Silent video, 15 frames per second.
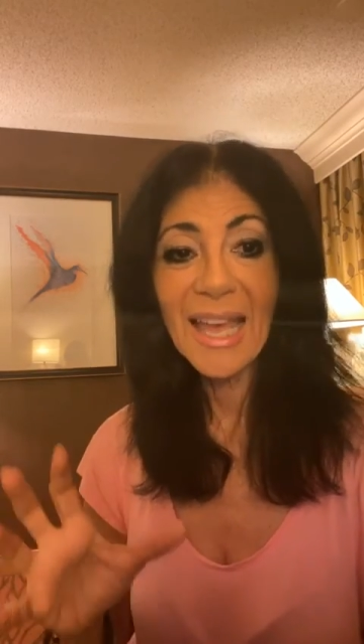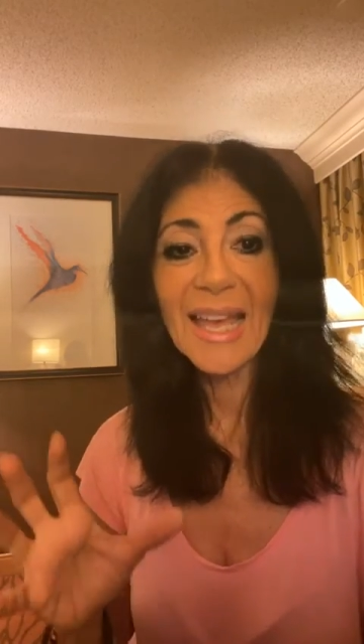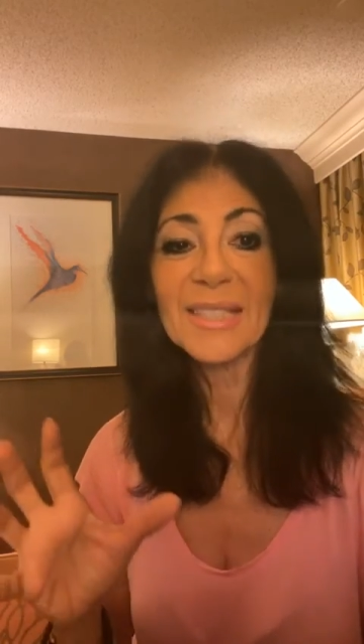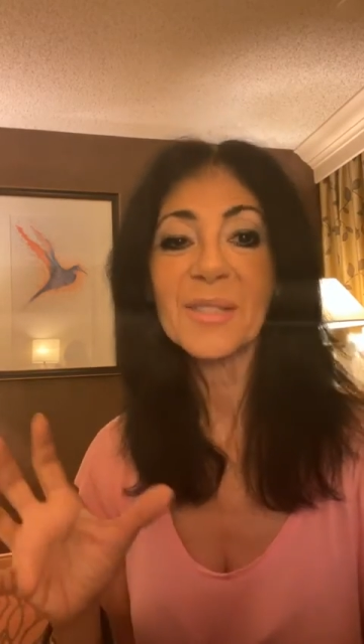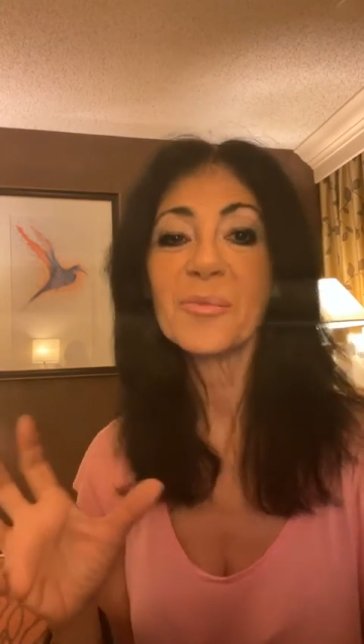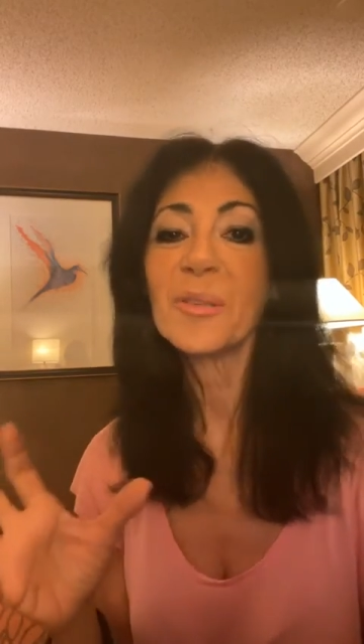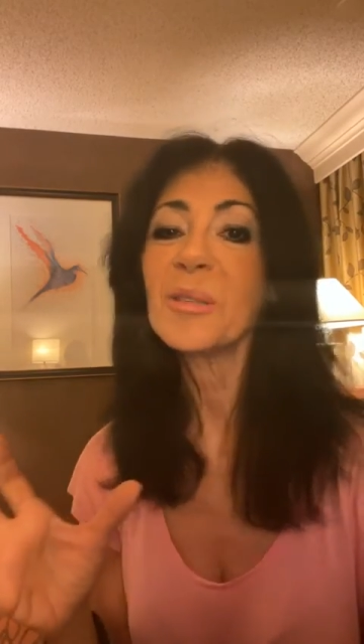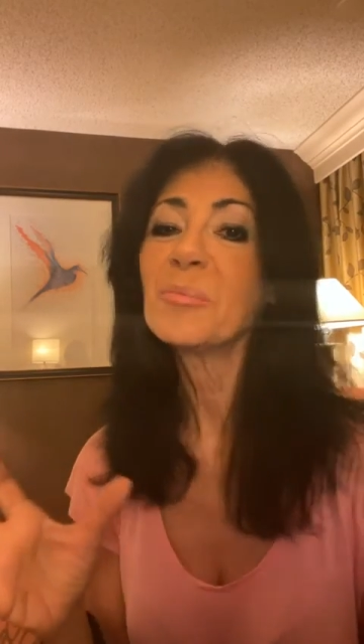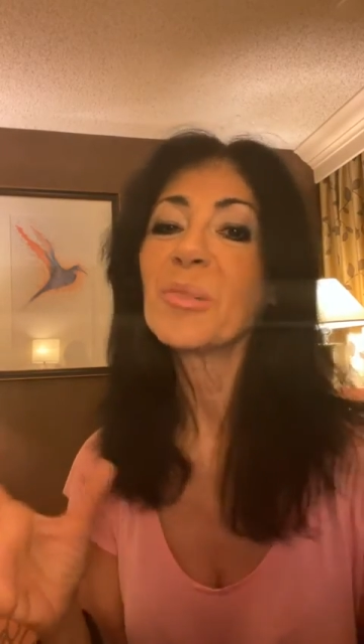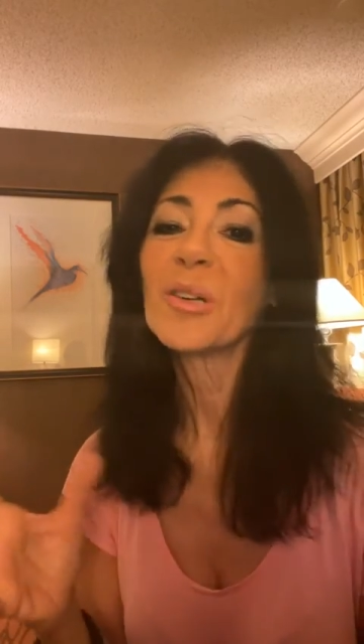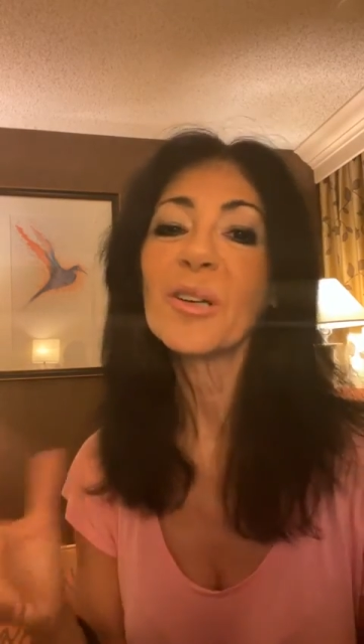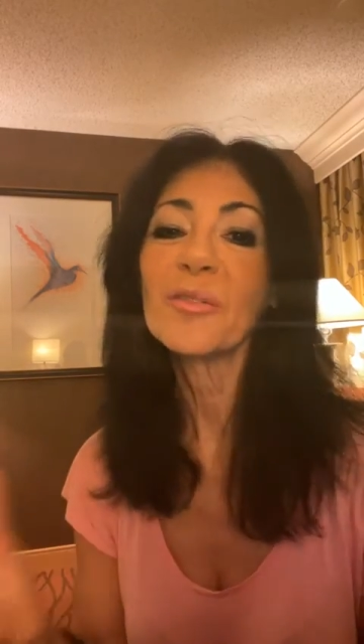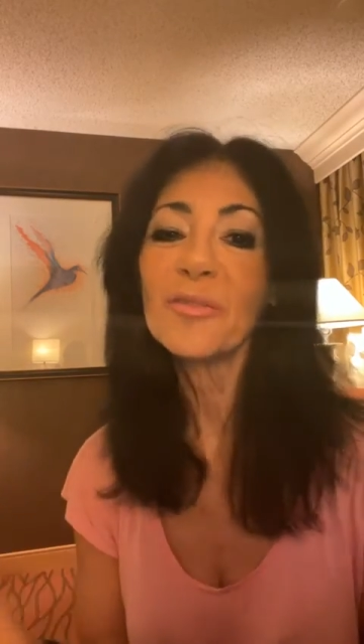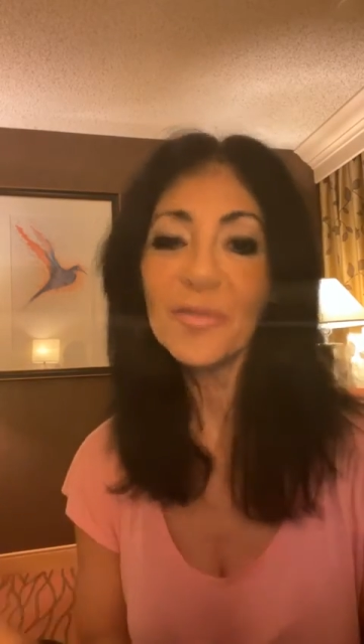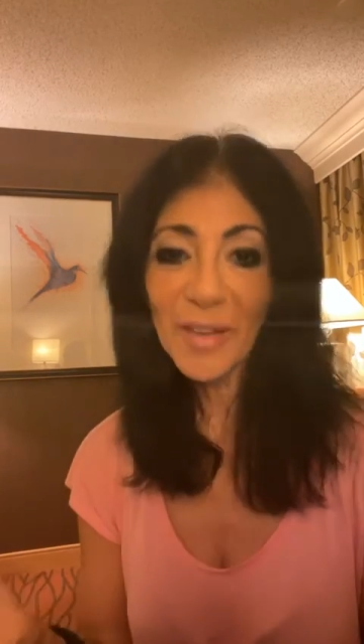as we
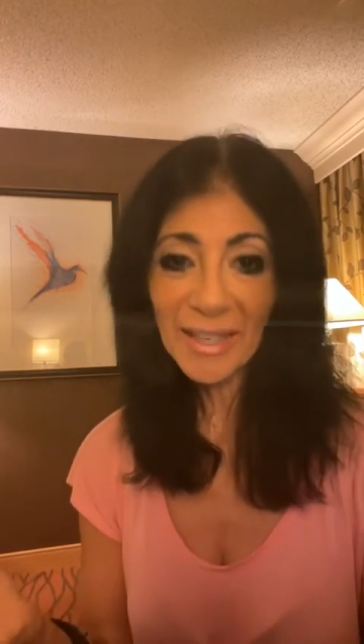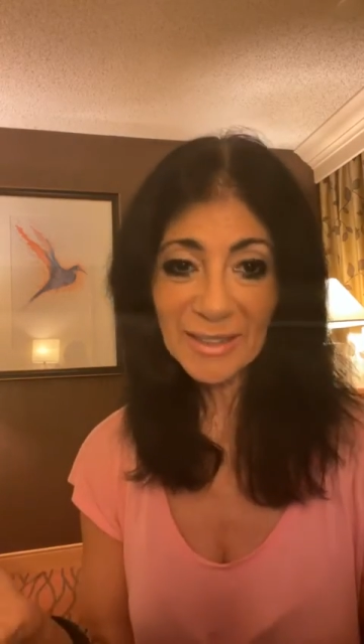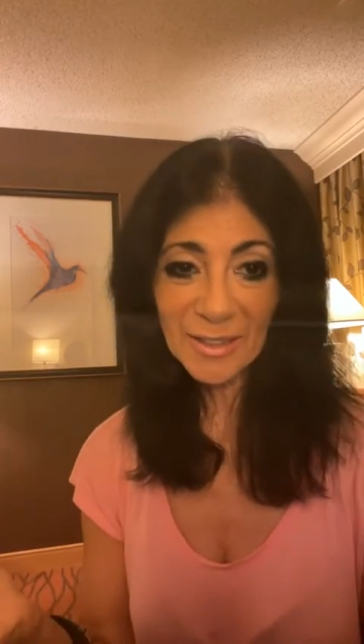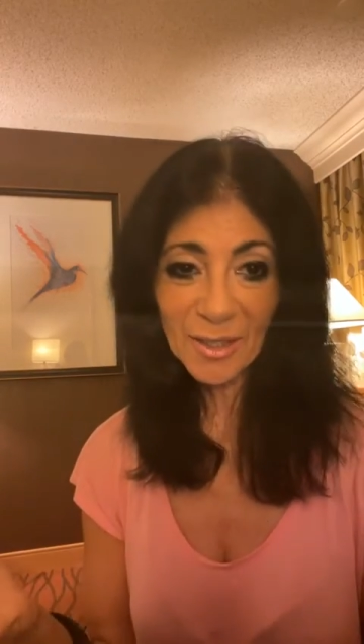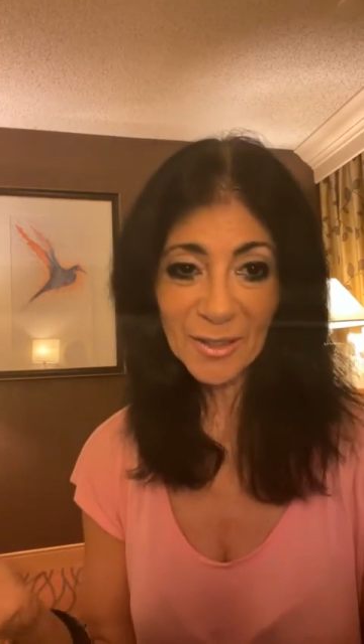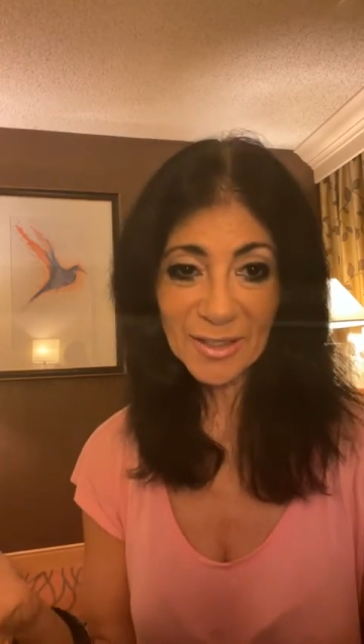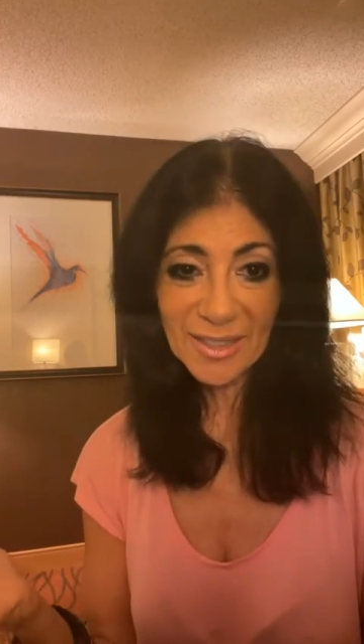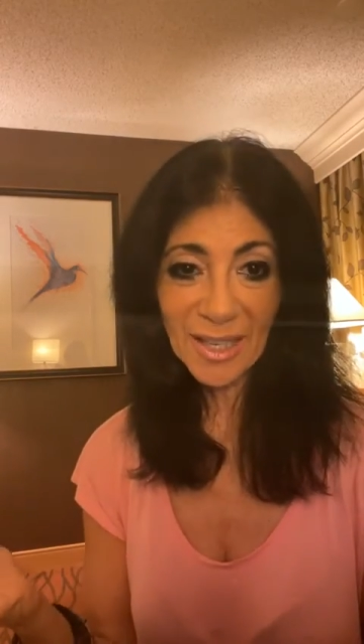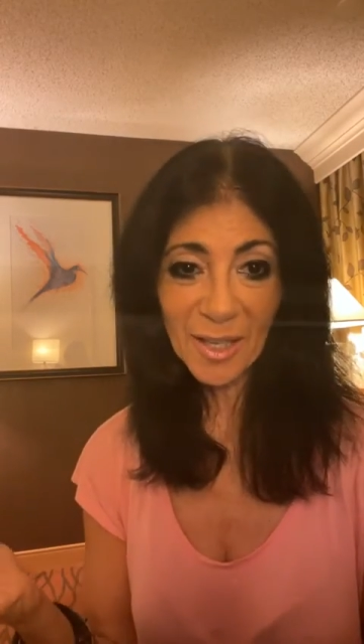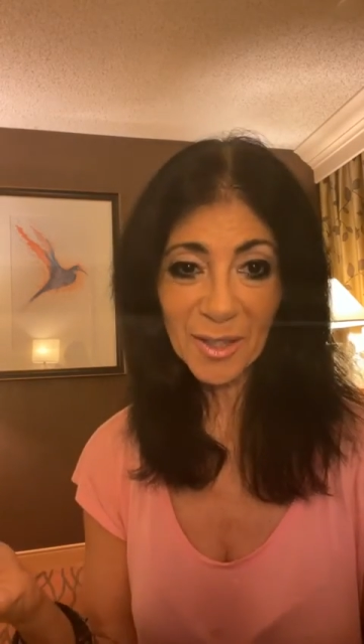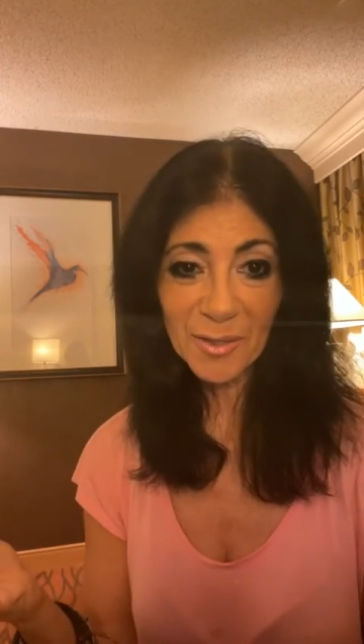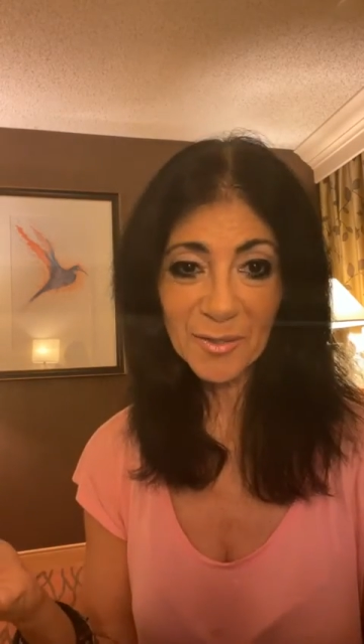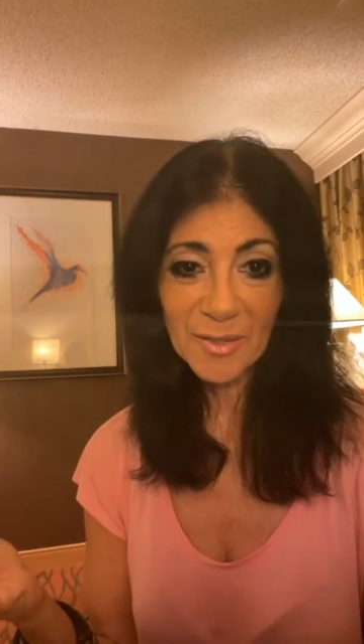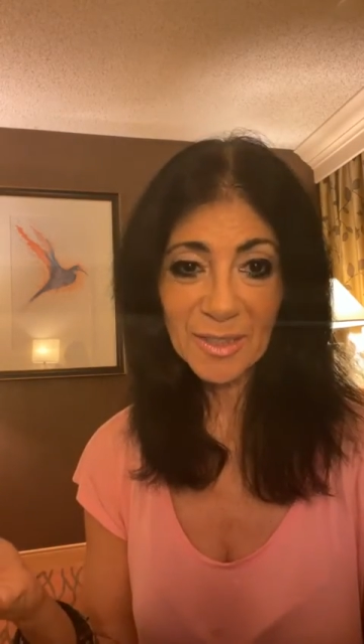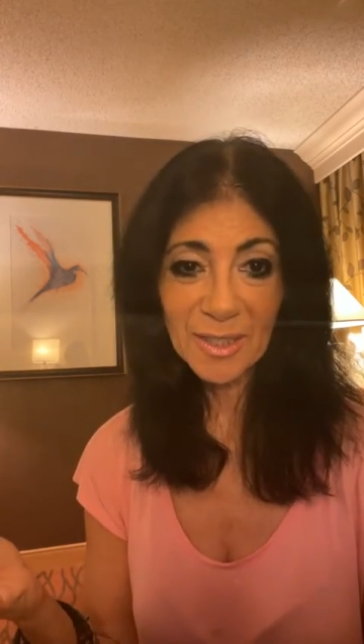perfect
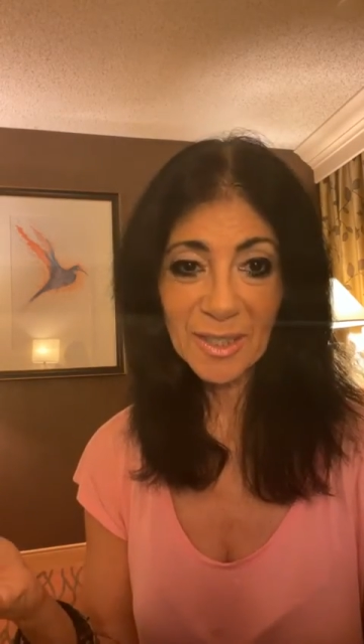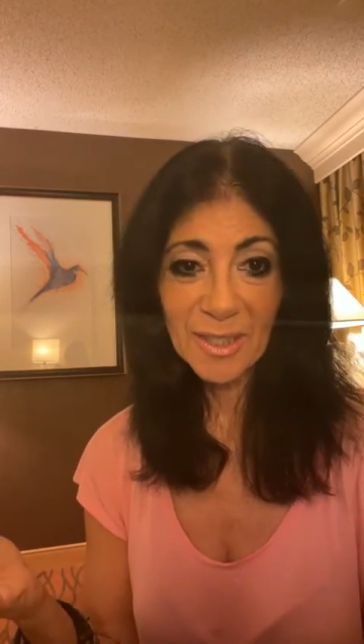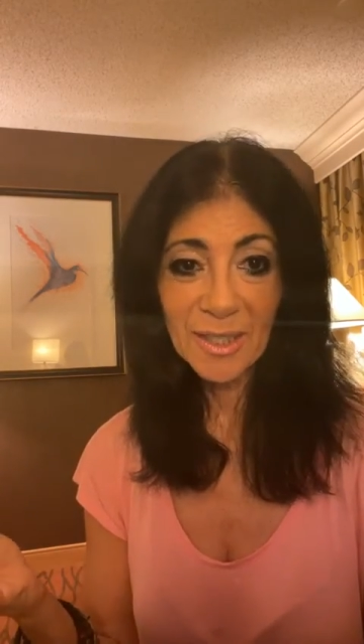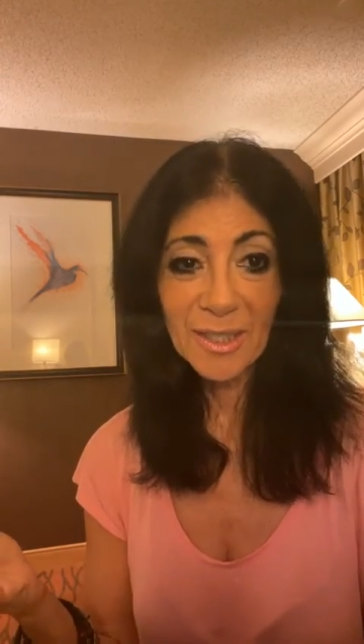ourselves.